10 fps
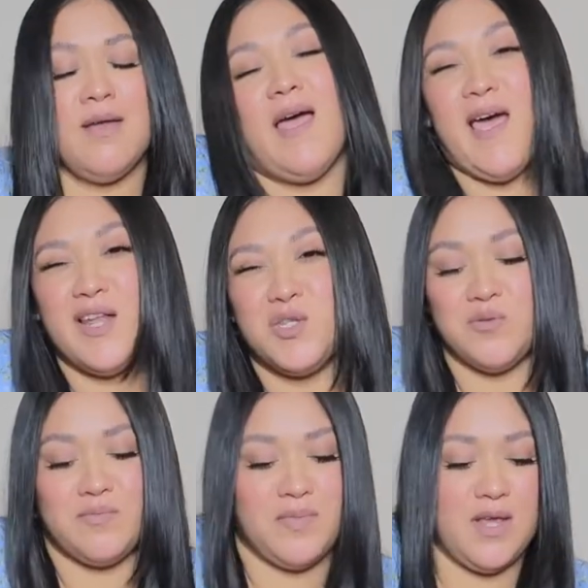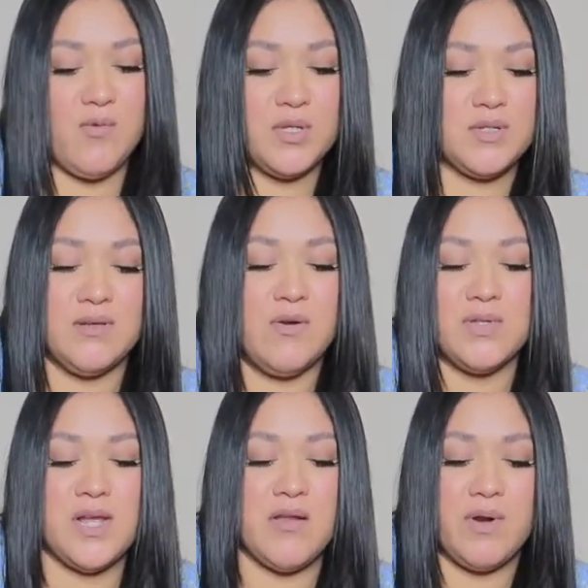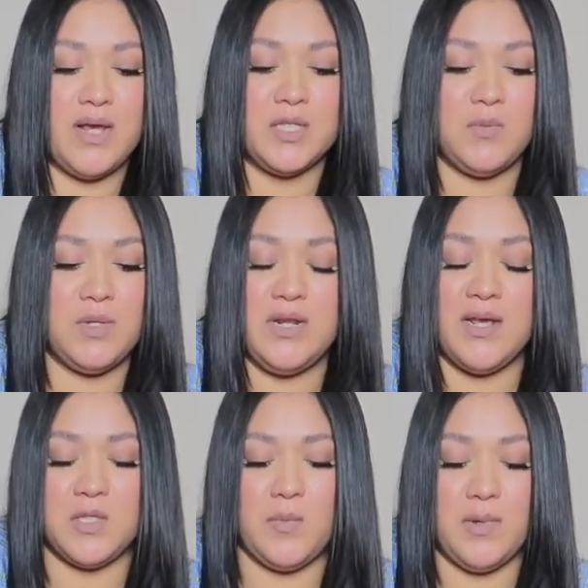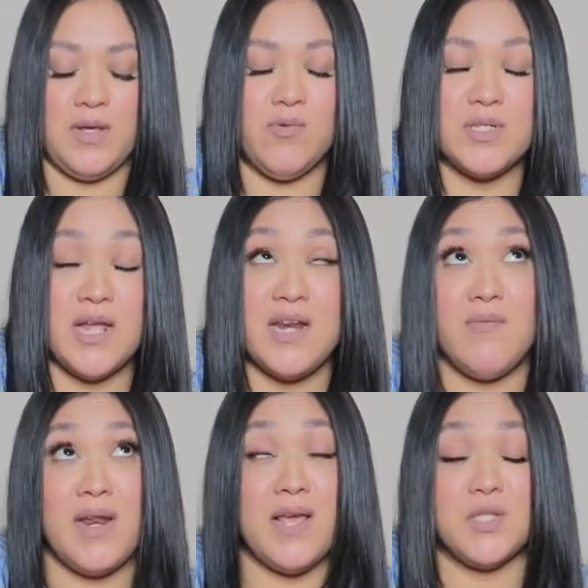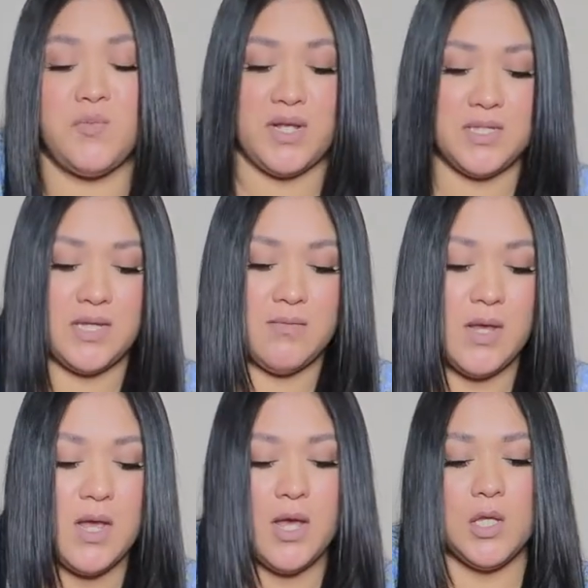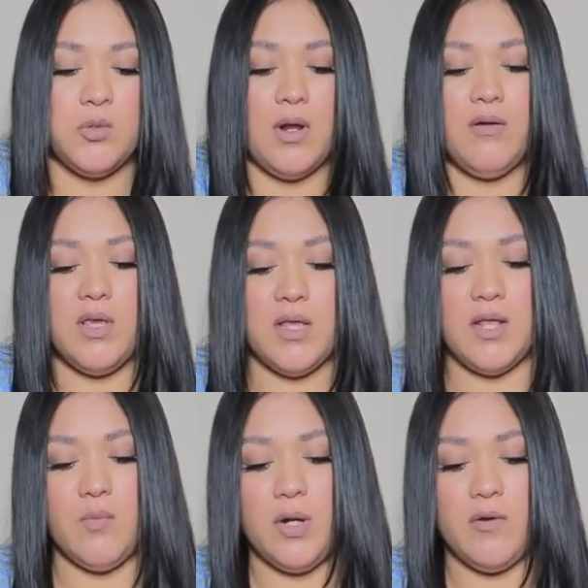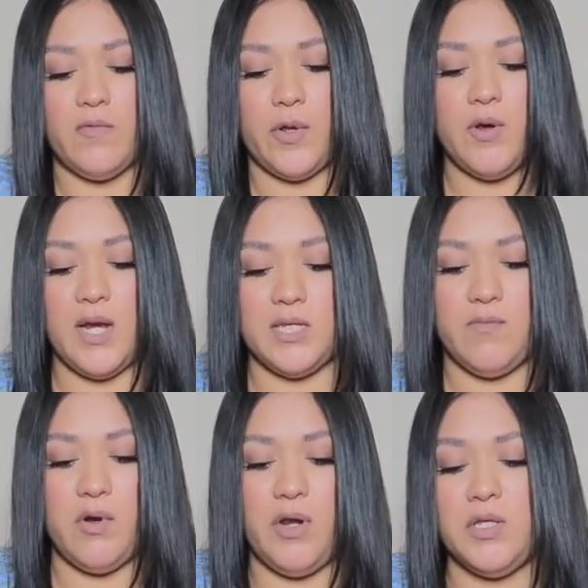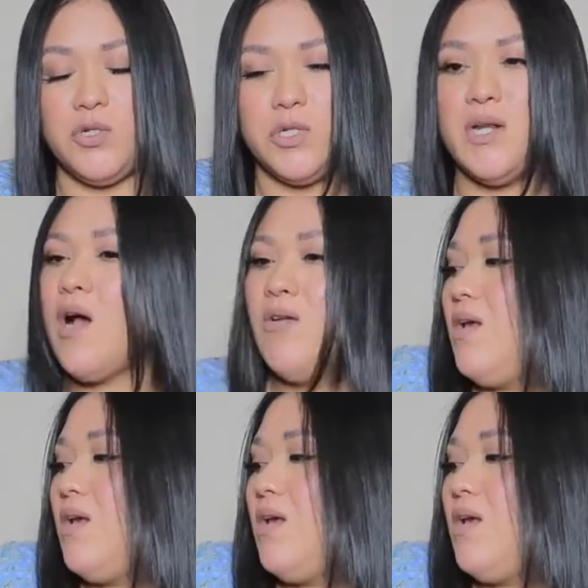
I had to. It was not even expensive. So I'll link it down below for you guys if you're interested. I'll